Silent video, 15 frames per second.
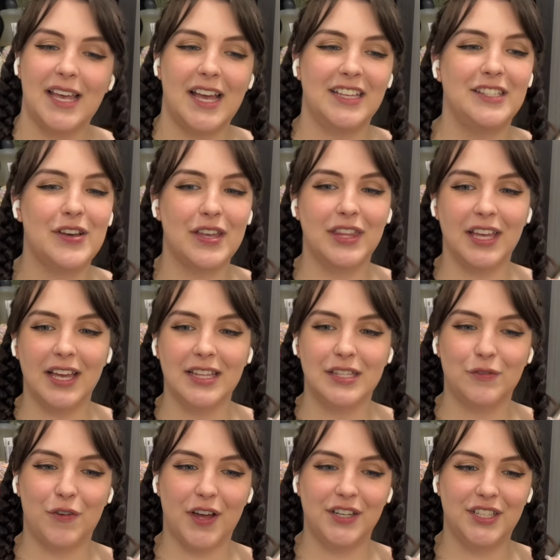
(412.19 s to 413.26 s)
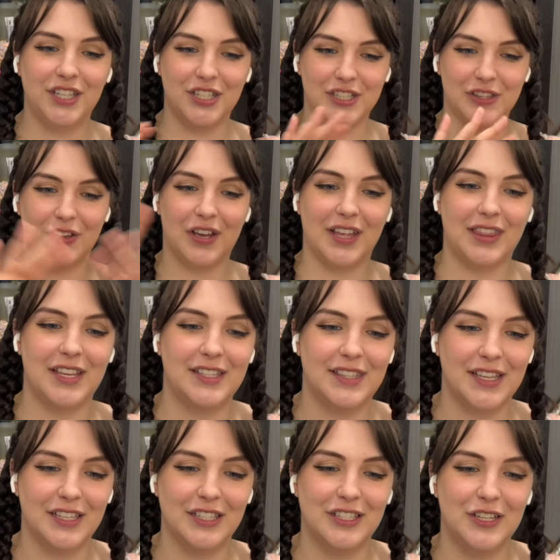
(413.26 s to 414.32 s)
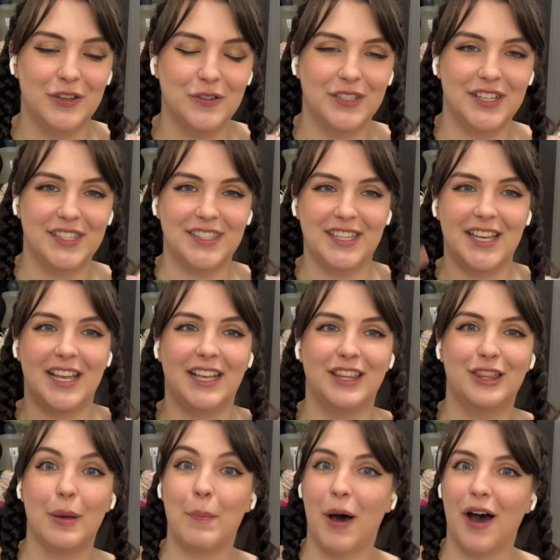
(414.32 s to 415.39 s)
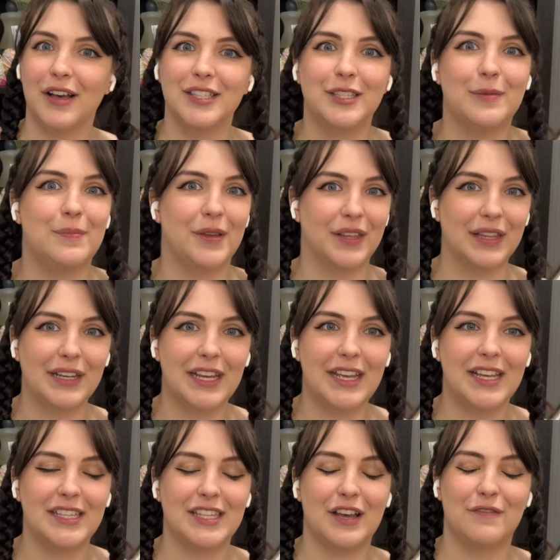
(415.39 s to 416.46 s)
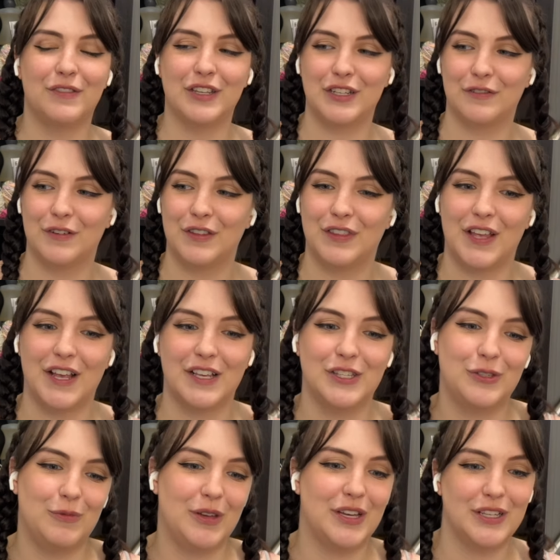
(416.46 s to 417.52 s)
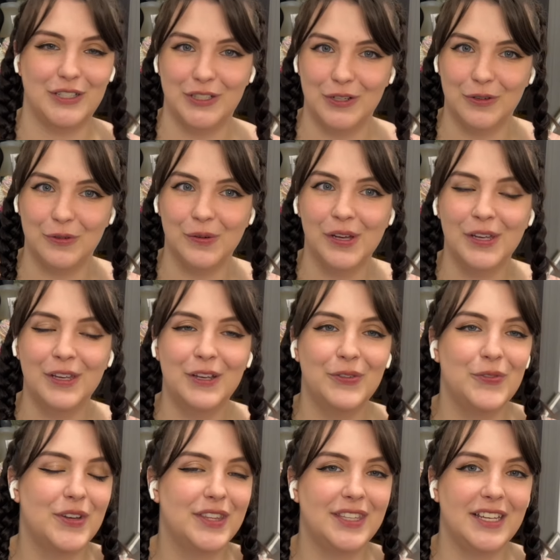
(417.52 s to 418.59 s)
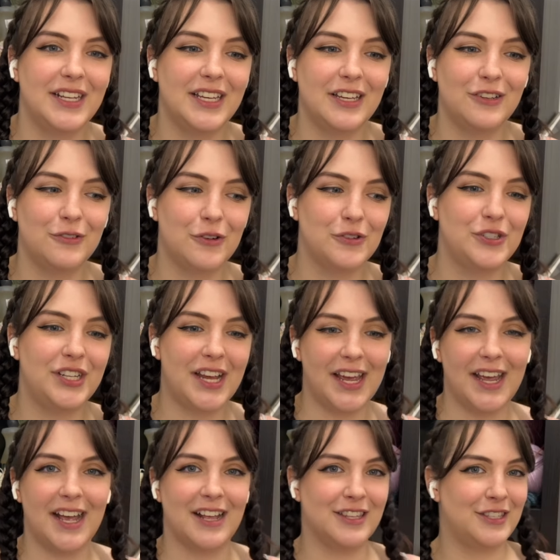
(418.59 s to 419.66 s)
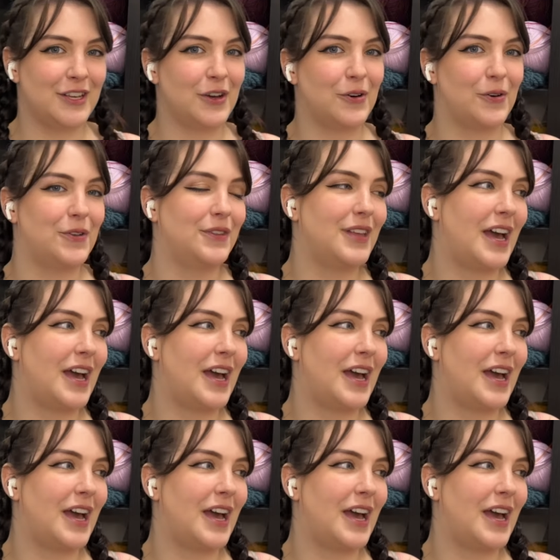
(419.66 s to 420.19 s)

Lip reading: And so I think it's fun to just look at these things too, to see the possibilities of the different things we can do with knitting and crochet. And so I